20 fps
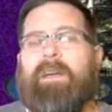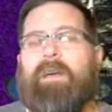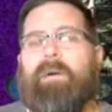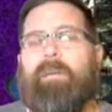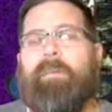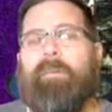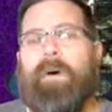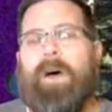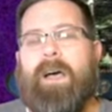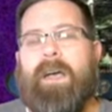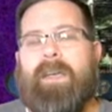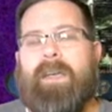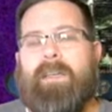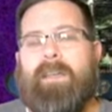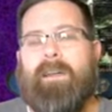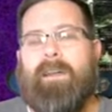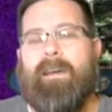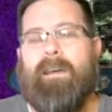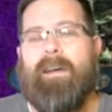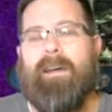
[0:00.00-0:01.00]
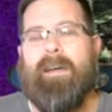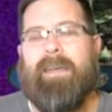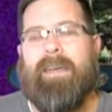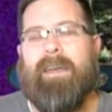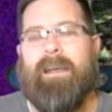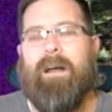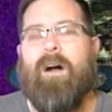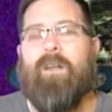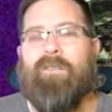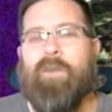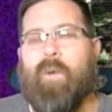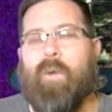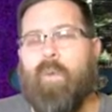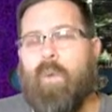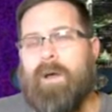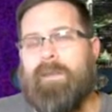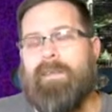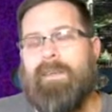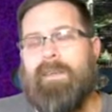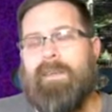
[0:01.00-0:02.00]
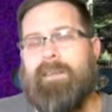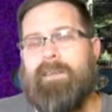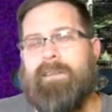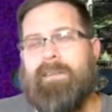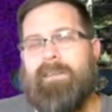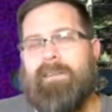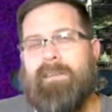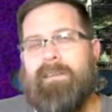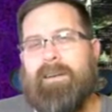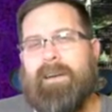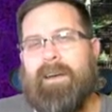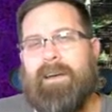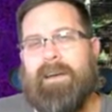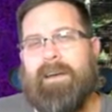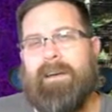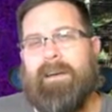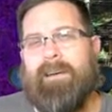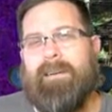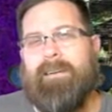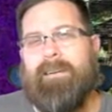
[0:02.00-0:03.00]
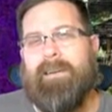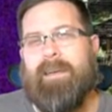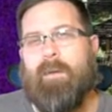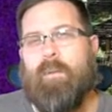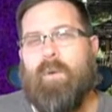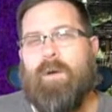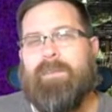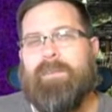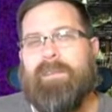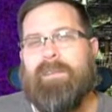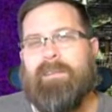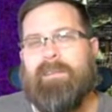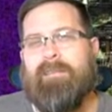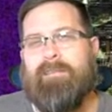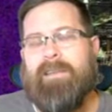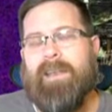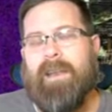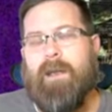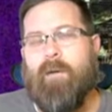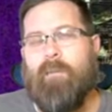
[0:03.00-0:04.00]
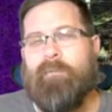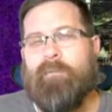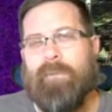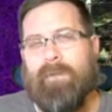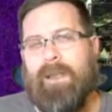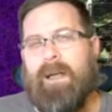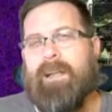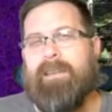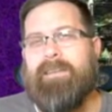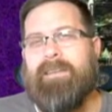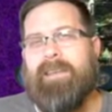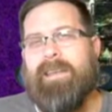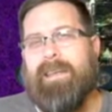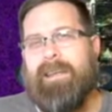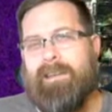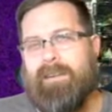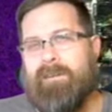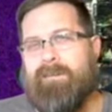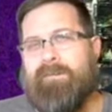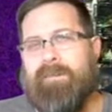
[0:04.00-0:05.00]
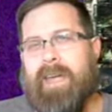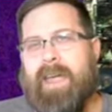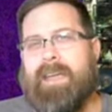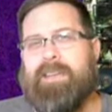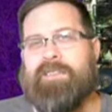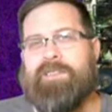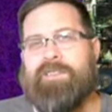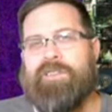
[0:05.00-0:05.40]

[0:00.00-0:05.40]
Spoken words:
but it also wasn't blunt in your face,